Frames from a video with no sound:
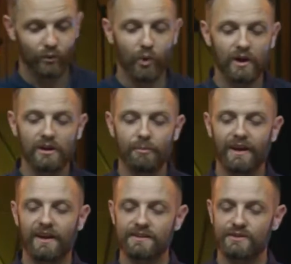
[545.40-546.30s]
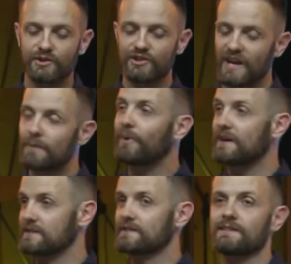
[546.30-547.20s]
will begin to shape
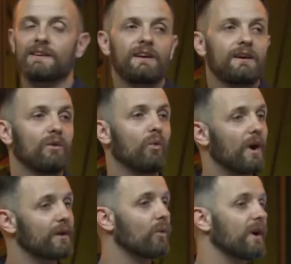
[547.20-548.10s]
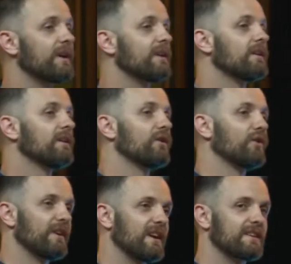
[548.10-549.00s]
us one way
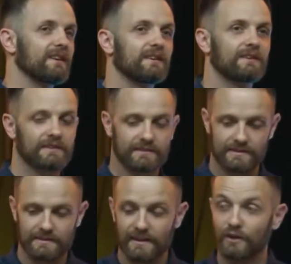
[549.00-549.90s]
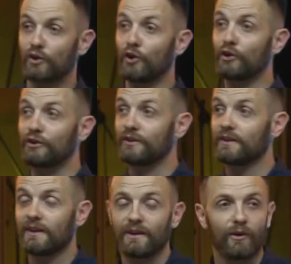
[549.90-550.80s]
or another. Good
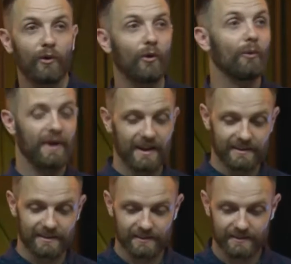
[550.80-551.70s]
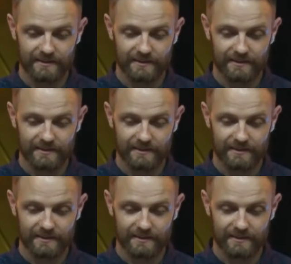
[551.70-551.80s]
or bad.